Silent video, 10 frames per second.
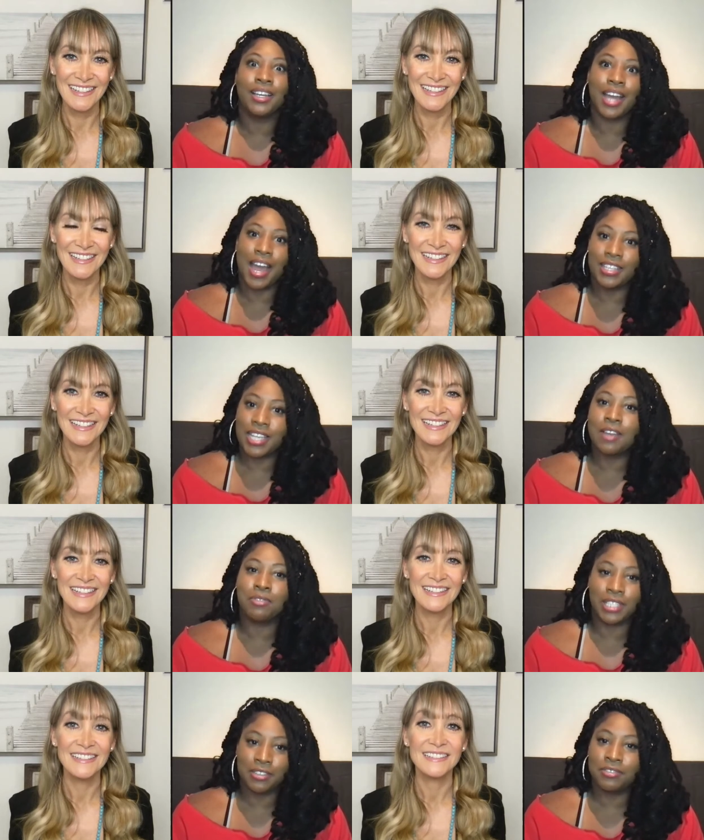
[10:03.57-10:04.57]
Speaker 1: guys,
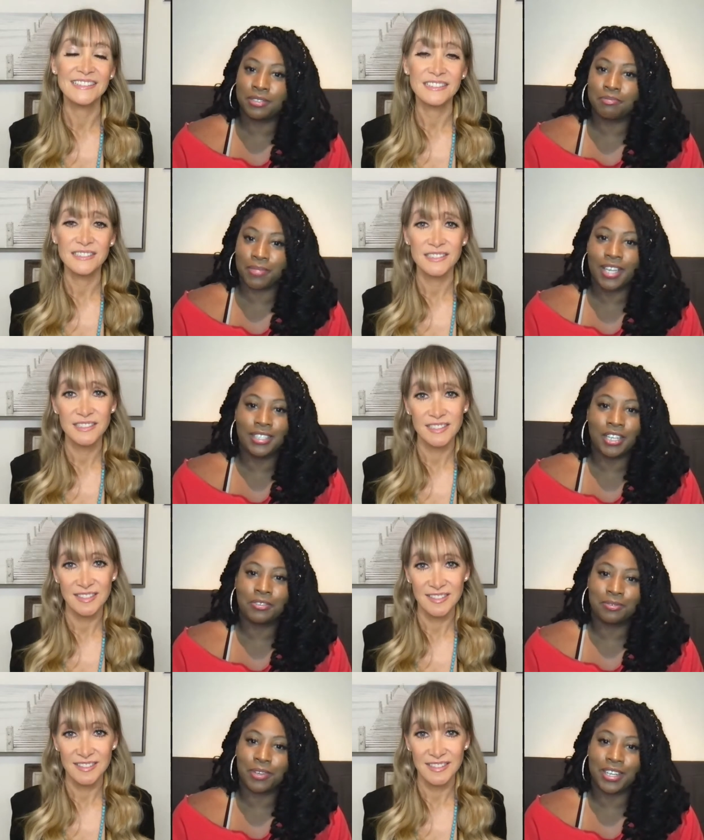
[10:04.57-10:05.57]
I've lived
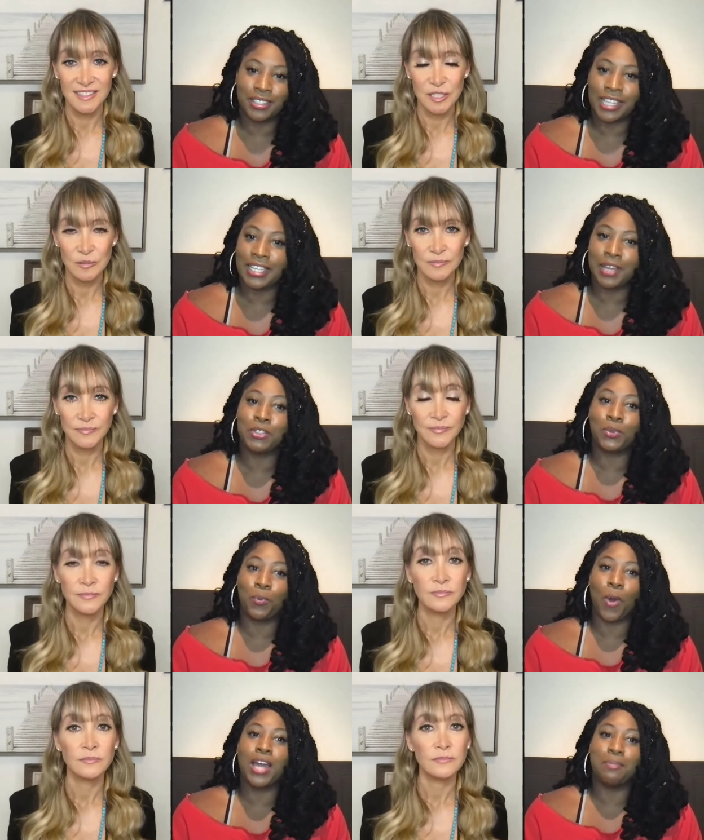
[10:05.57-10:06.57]
enough where like it was
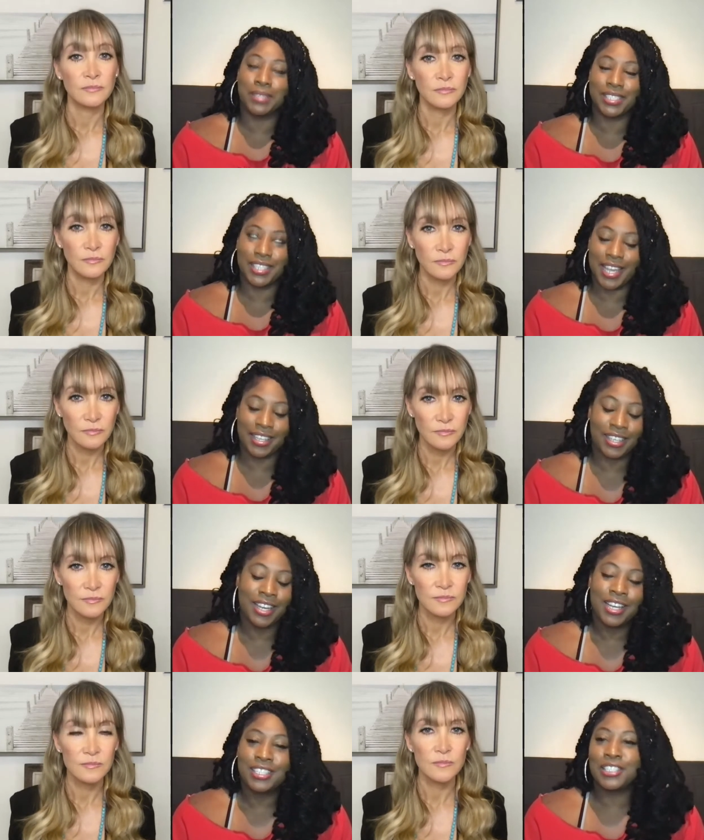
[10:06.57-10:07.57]
one mistake.
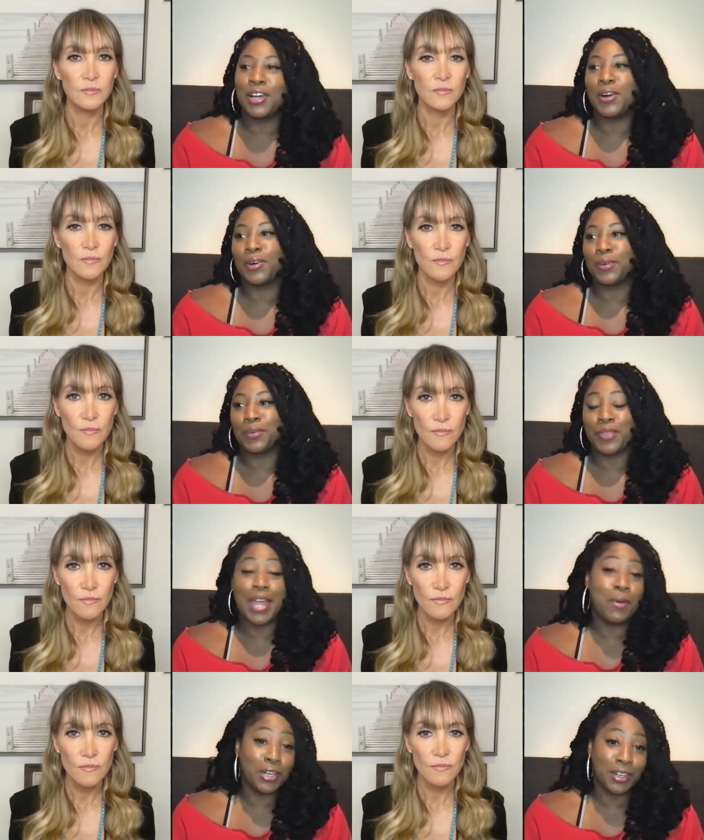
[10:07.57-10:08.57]
So
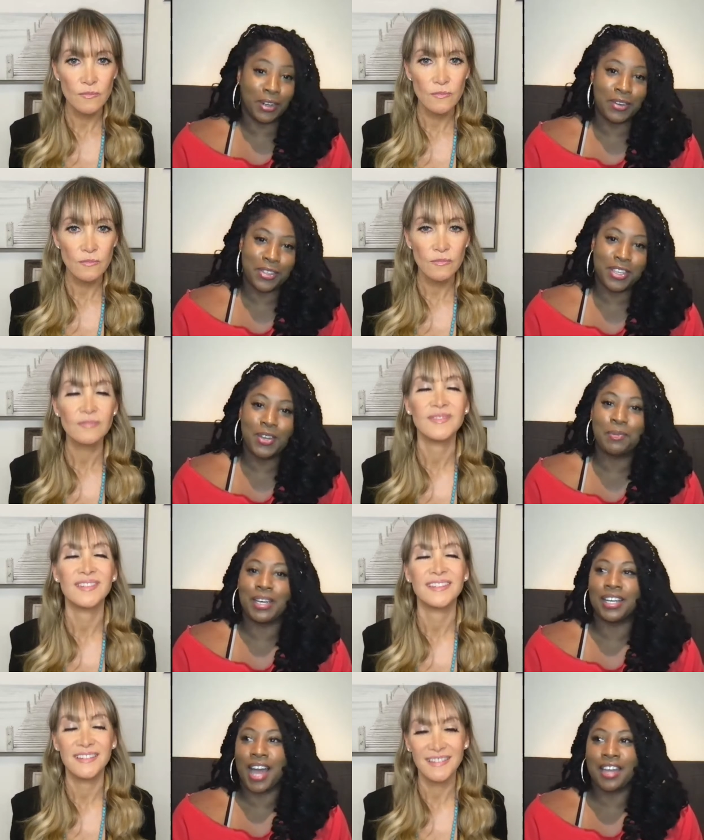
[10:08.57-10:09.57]
they won't agree with you,
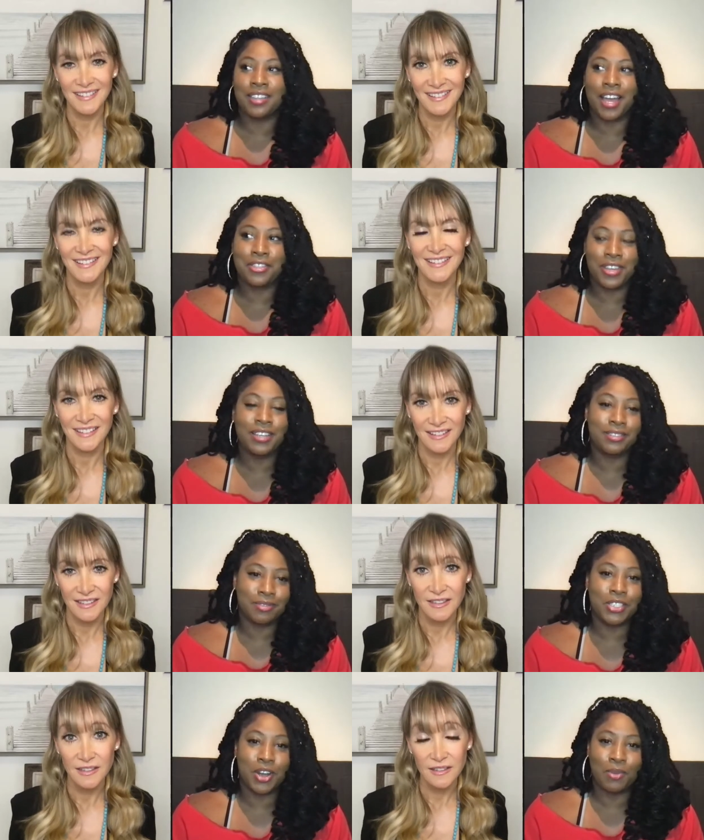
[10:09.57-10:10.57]
but I, I think,
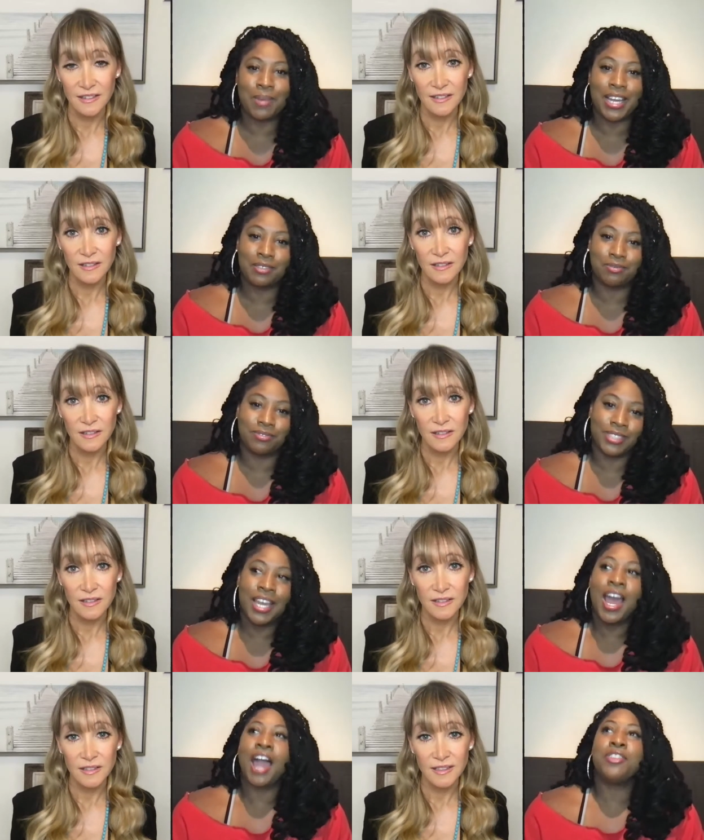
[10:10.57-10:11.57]
you know, my
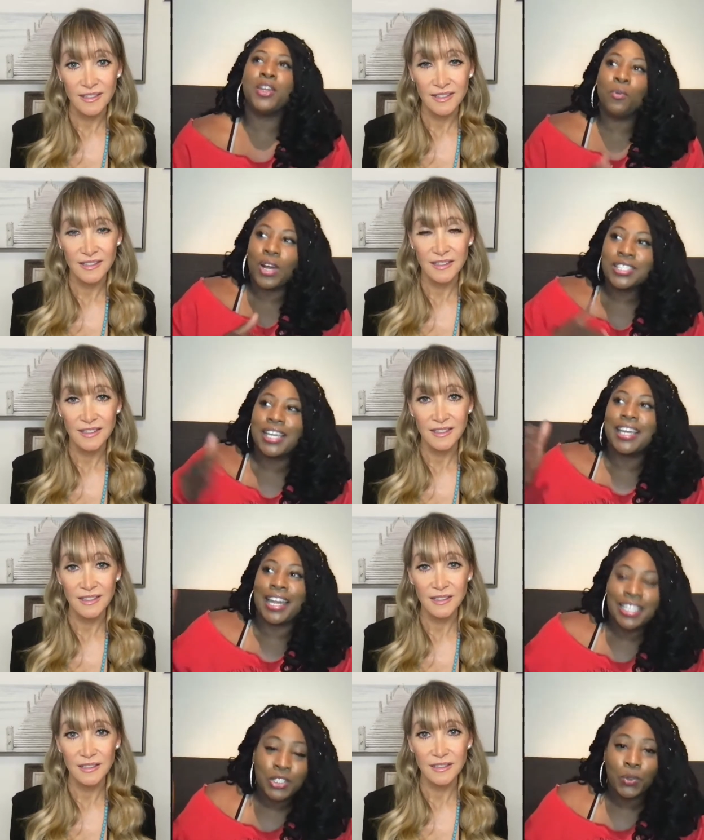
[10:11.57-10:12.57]
I think once I
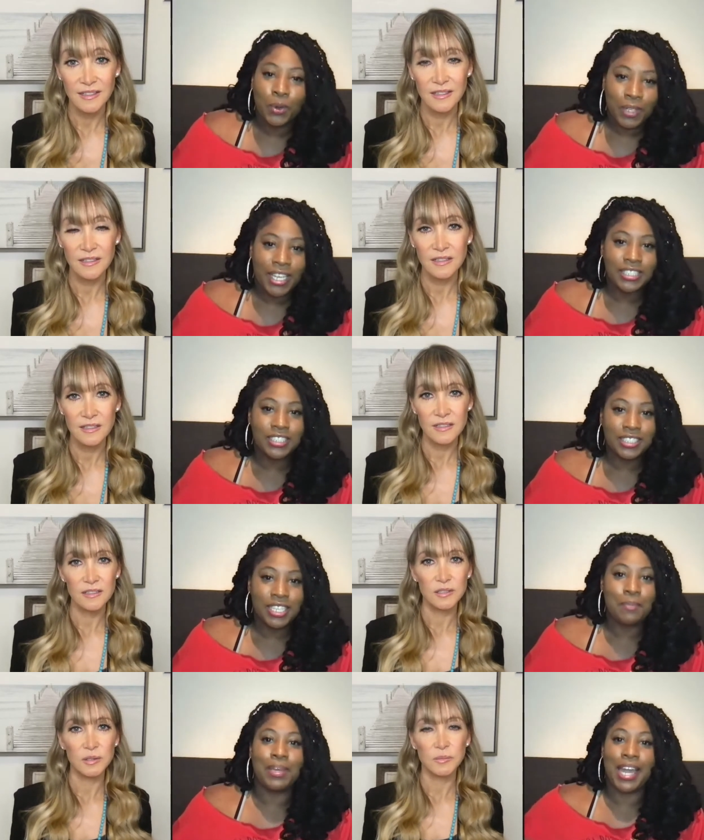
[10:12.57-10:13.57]
get into a
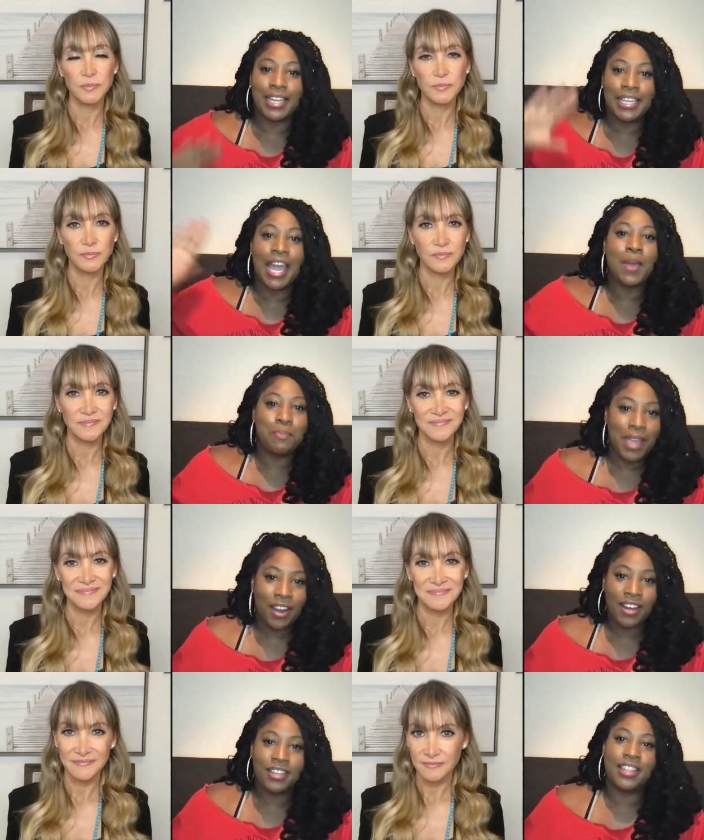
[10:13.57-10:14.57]
relationship and I get
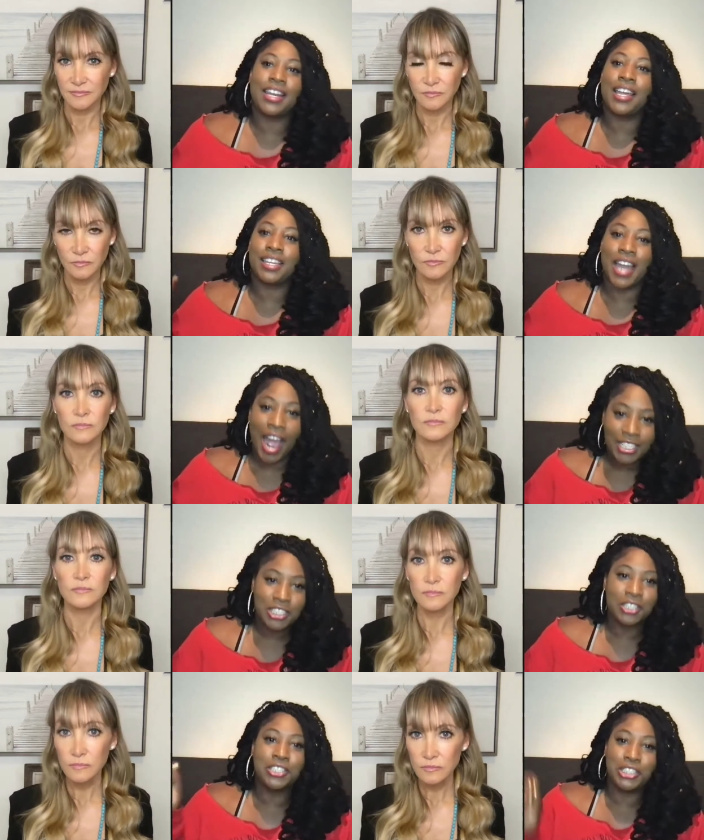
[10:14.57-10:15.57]
married, then I can
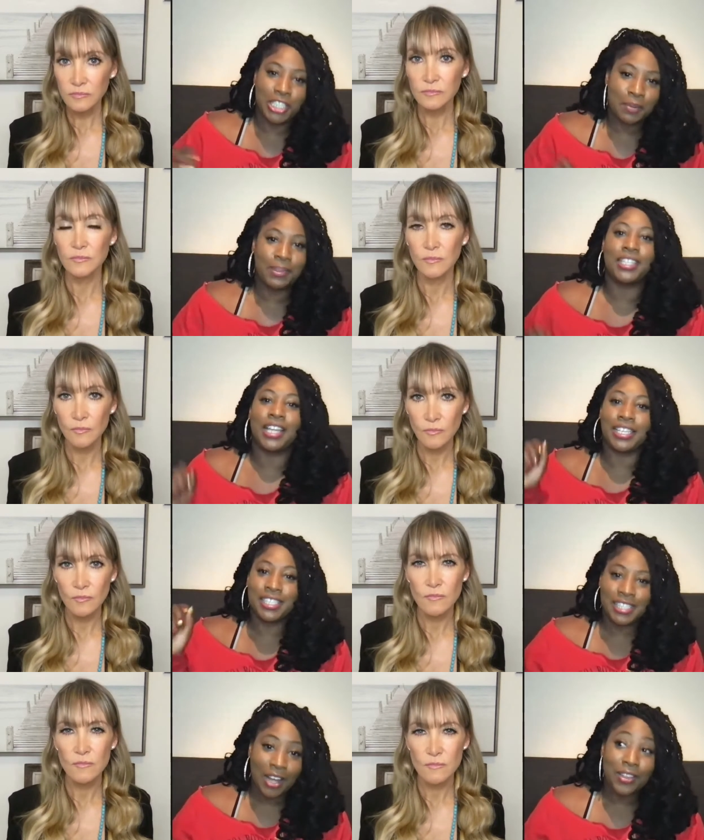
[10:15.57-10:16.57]
actually legitimately like
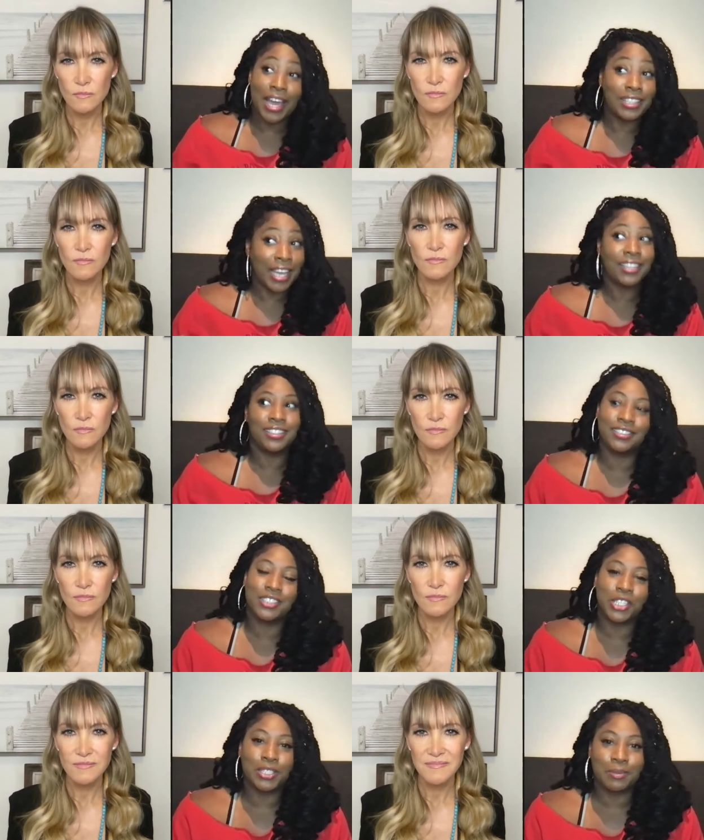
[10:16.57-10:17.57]
sell that. Like
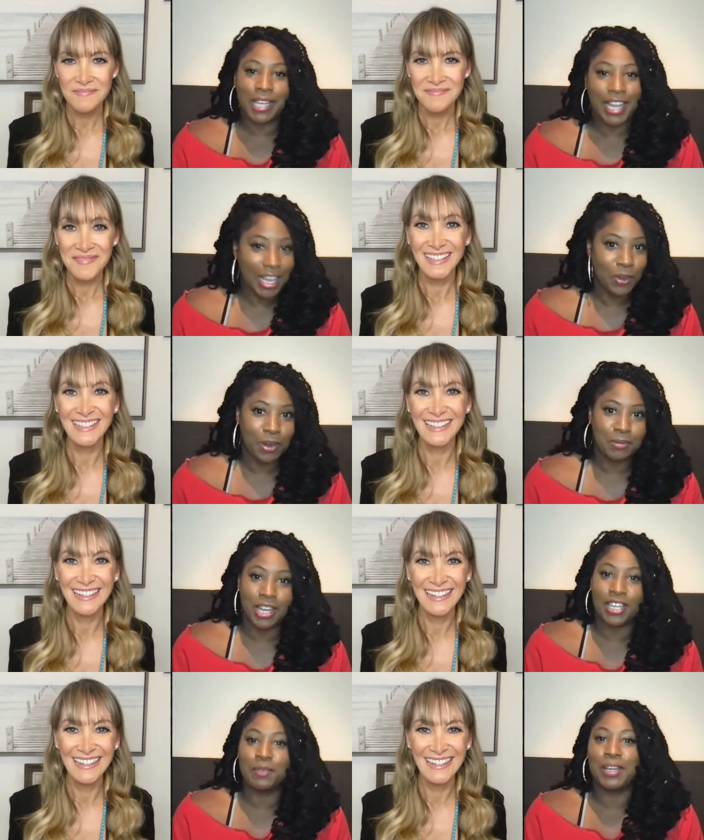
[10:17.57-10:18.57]
trust me, like mm. I know what I'm talking